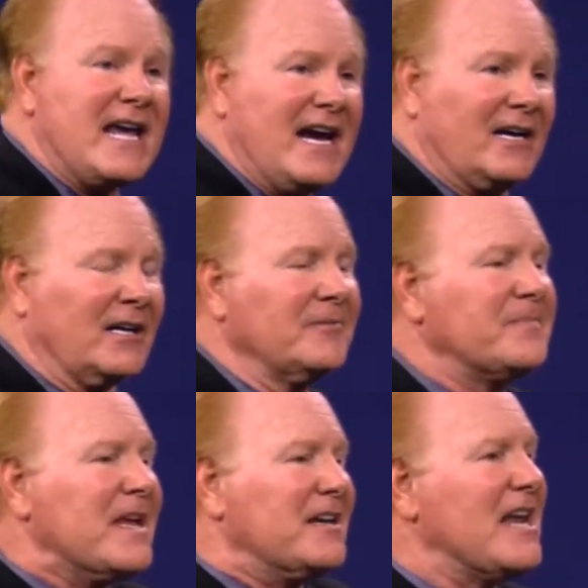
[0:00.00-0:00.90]
here
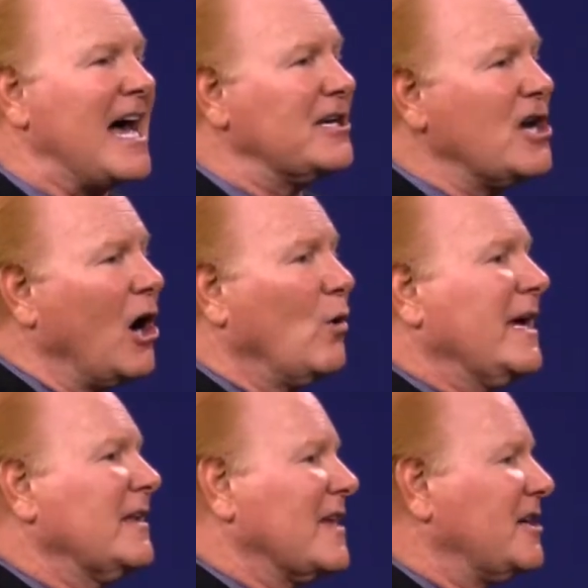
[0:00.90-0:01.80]
not
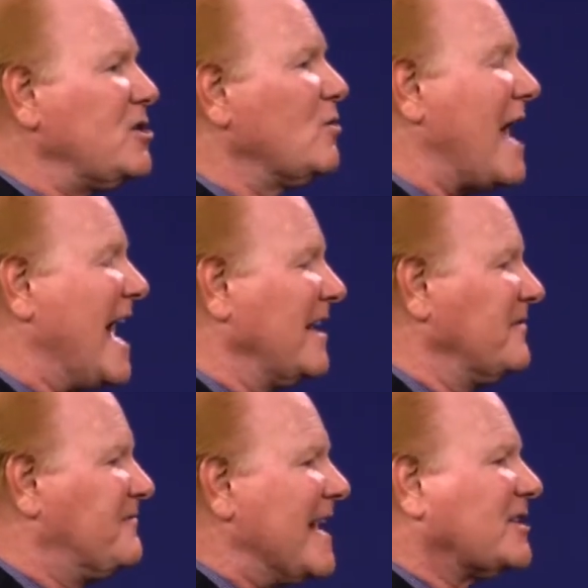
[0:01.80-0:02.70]
knowing that you had
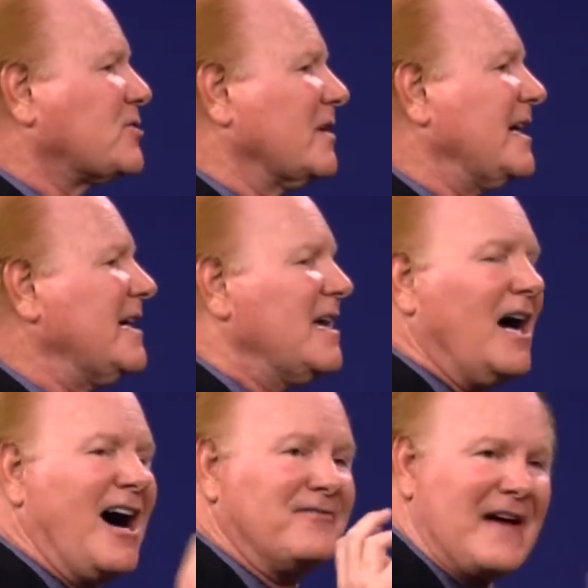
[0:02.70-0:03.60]
victory
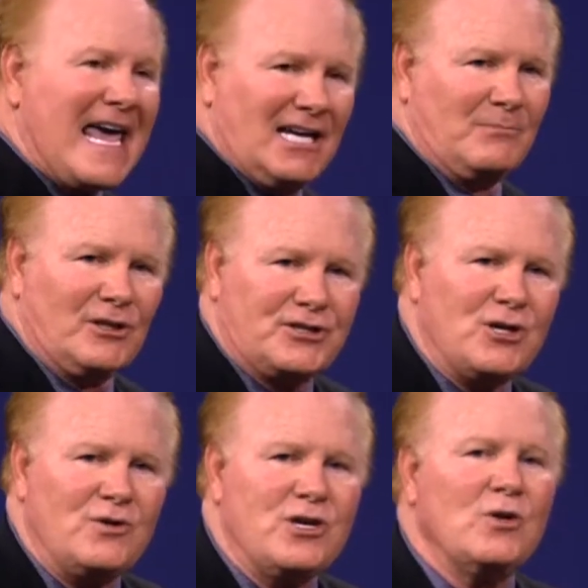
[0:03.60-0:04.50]
available
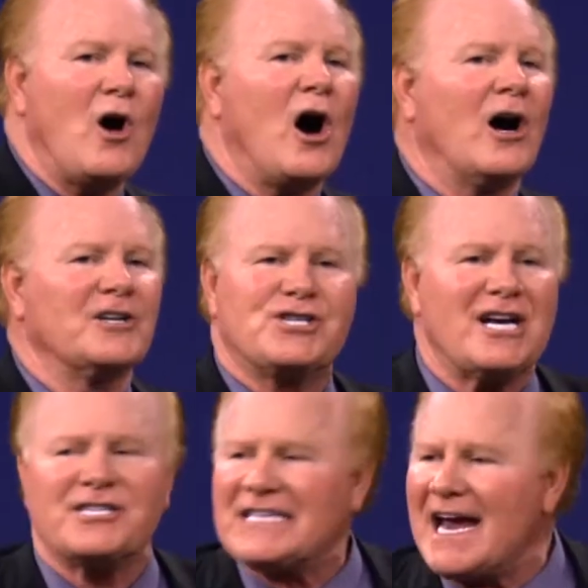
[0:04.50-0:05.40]
to you or
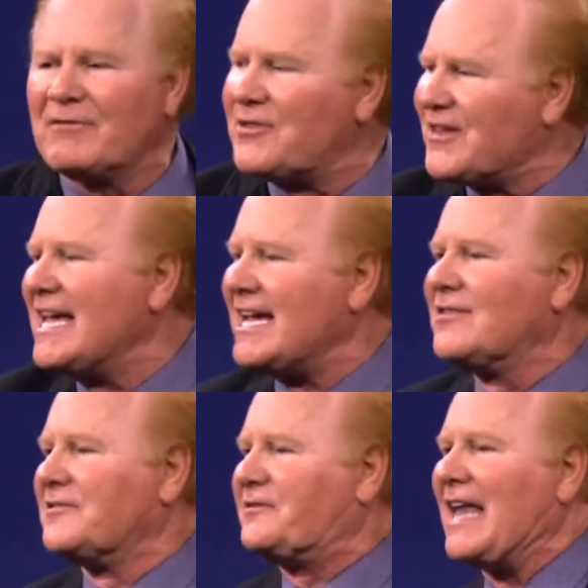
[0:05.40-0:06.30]
just everything
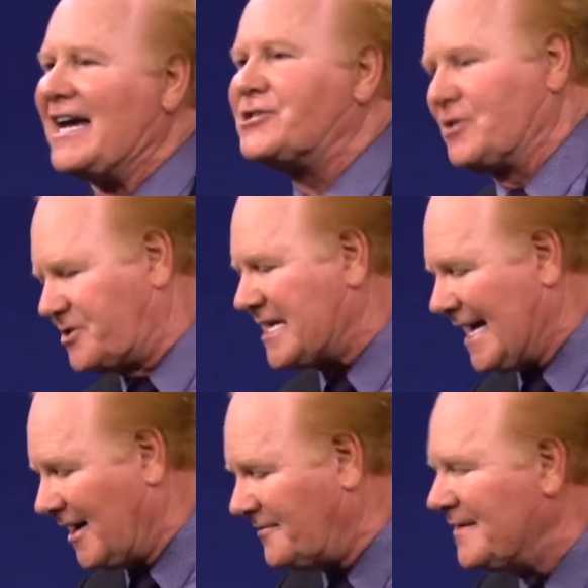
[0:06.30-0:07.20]
in the flesh
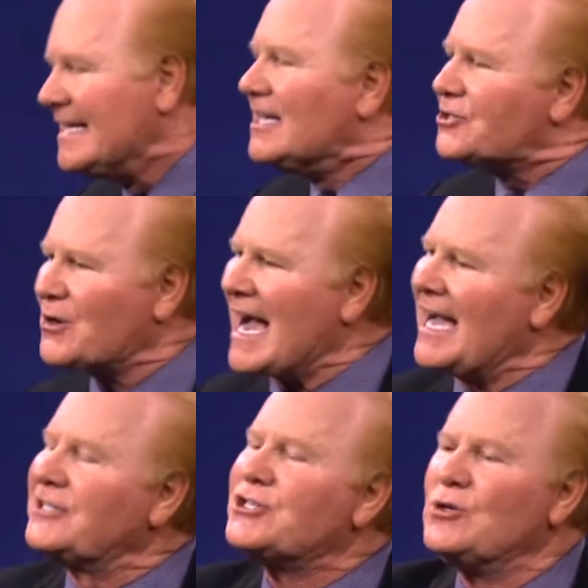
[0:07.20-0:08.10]
yourself
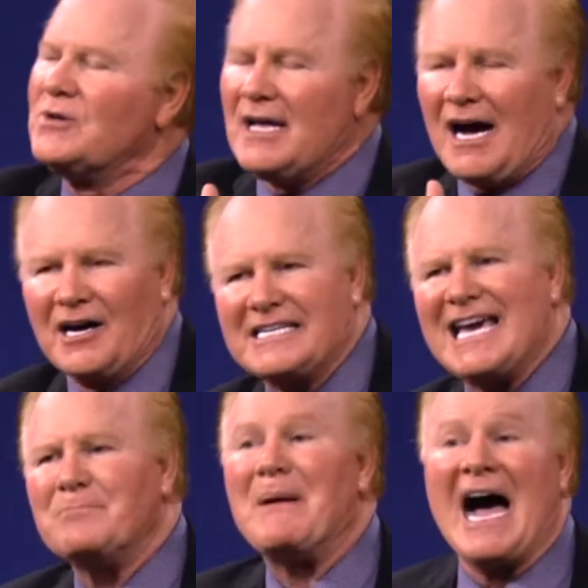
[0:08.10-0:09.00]
trying to
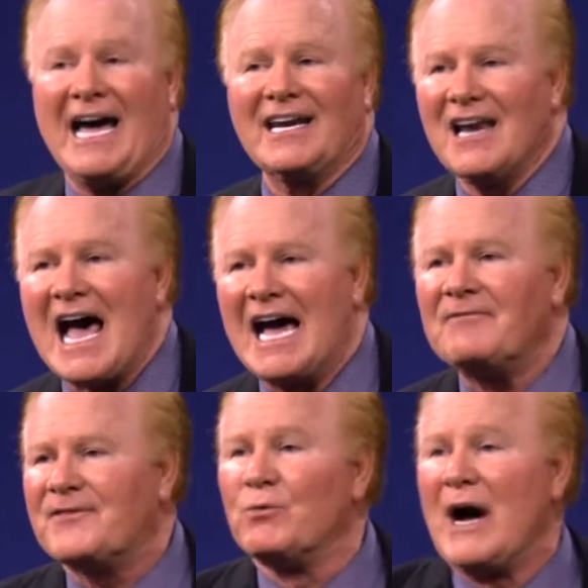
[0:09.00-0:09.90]
get by in
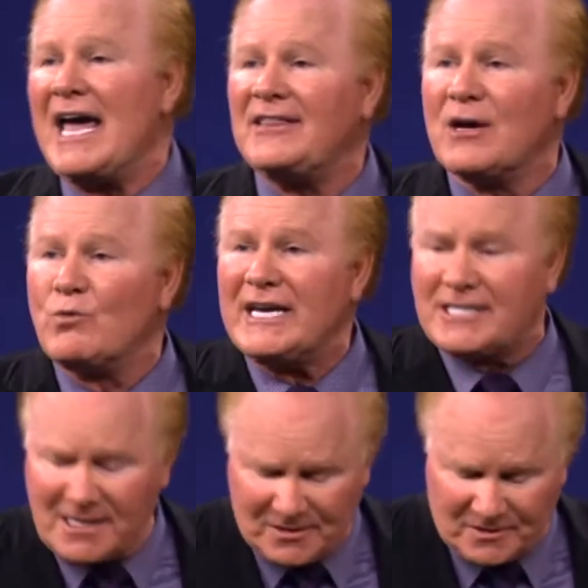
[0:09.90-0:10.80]
life the way that we
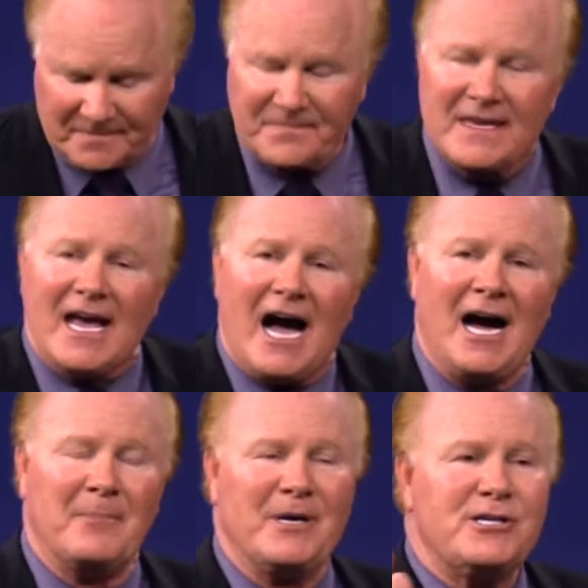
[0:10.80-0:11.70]
do.
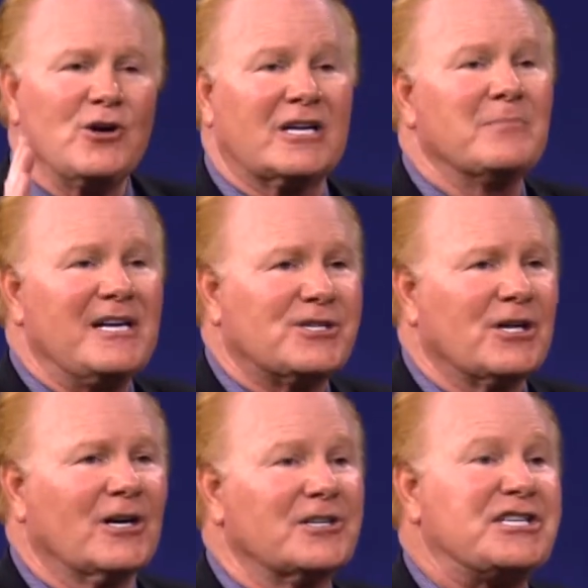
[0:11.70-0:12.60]
But you can be
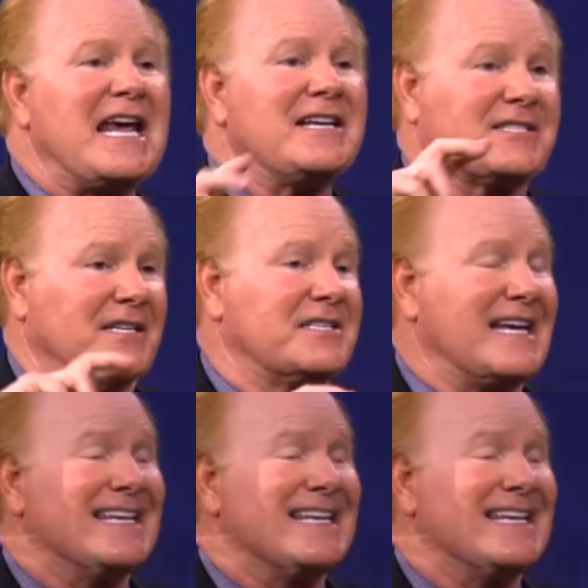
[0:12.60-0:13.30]
sure Jesus